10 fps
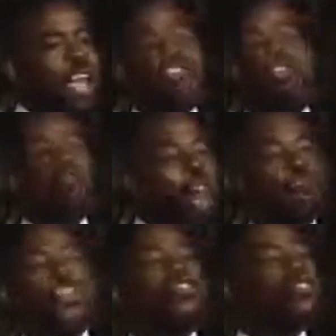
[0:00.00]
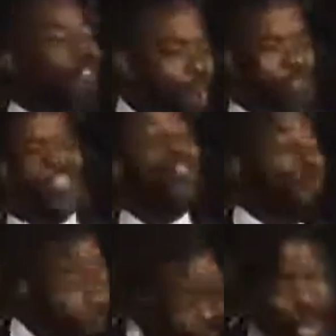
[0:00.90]
and you know that you know
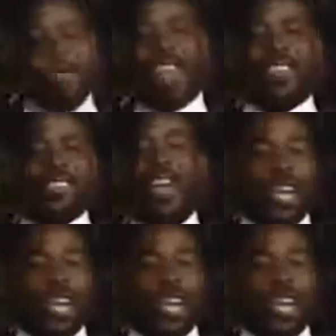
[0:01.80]
this.